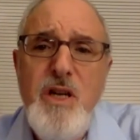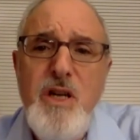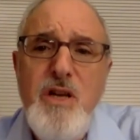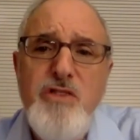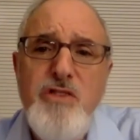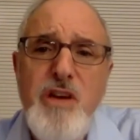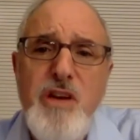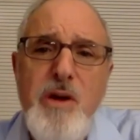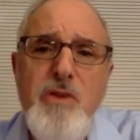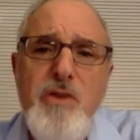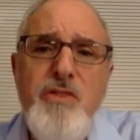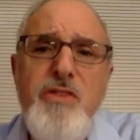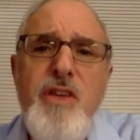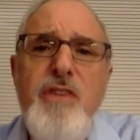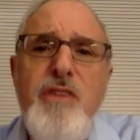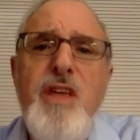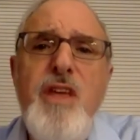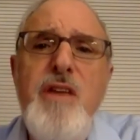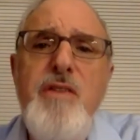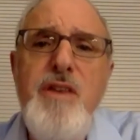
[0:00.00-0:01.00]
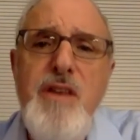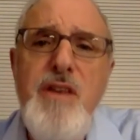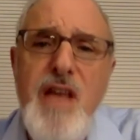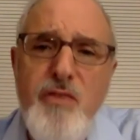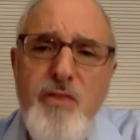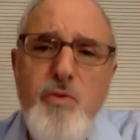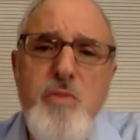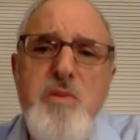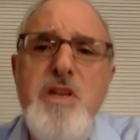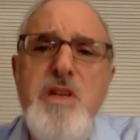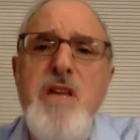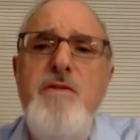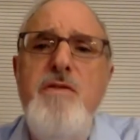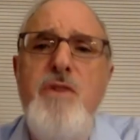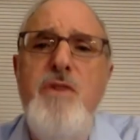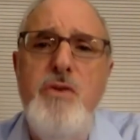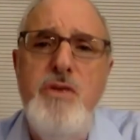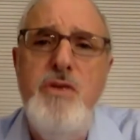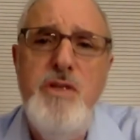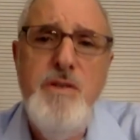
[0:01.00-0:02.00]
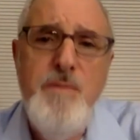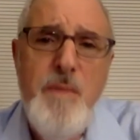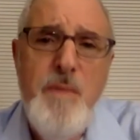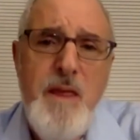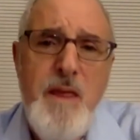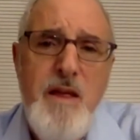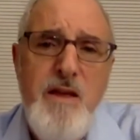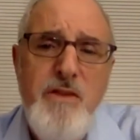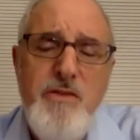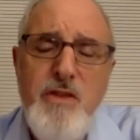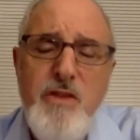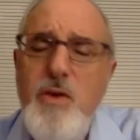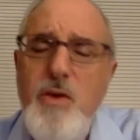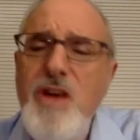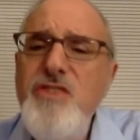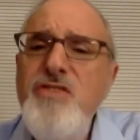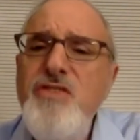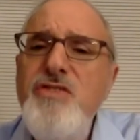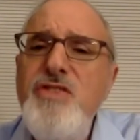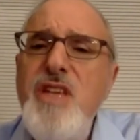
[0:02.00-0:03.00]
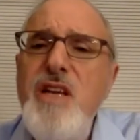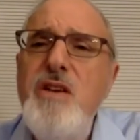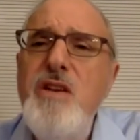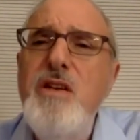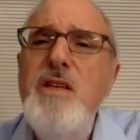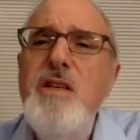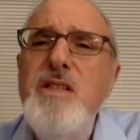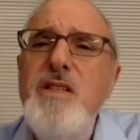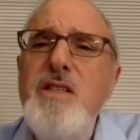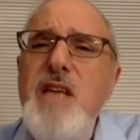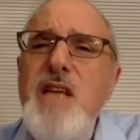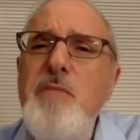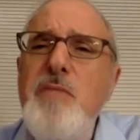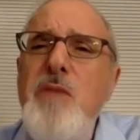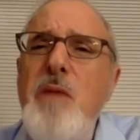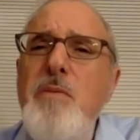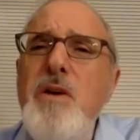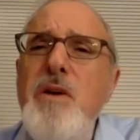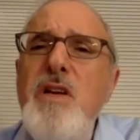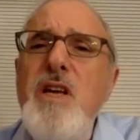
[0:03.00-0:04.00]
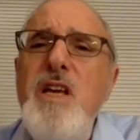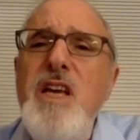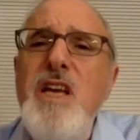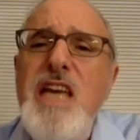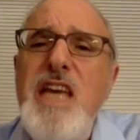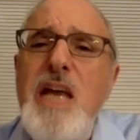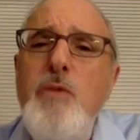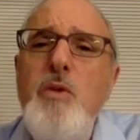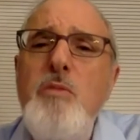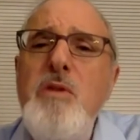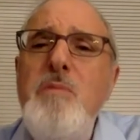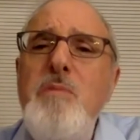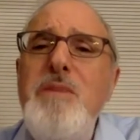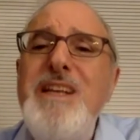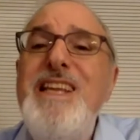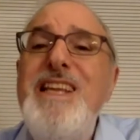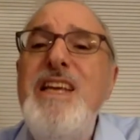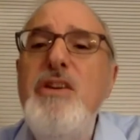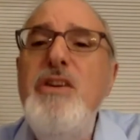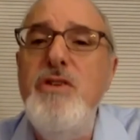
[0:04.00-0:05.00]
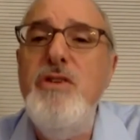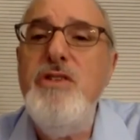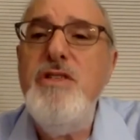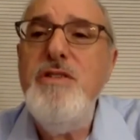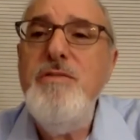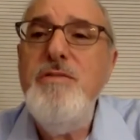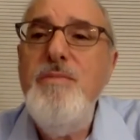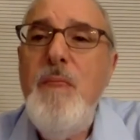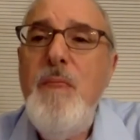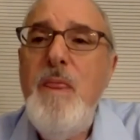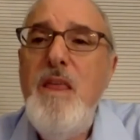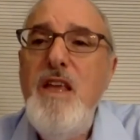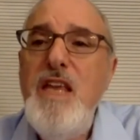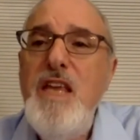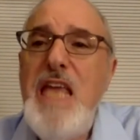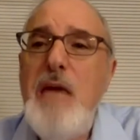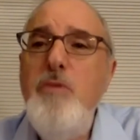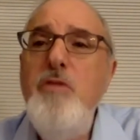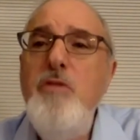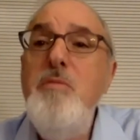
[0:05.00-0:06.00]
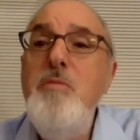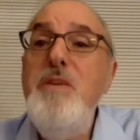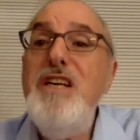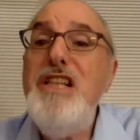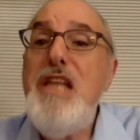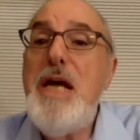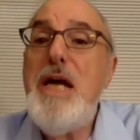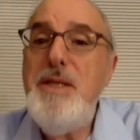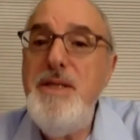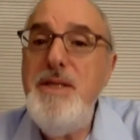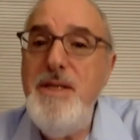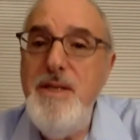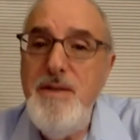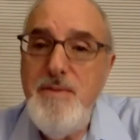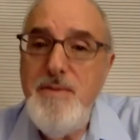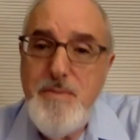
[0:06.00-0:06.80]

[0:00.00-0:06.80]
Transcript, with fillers: So Rabbi Uziel said, yes, women can vote. So the question said, came up, can women be leaders? Can women be elected?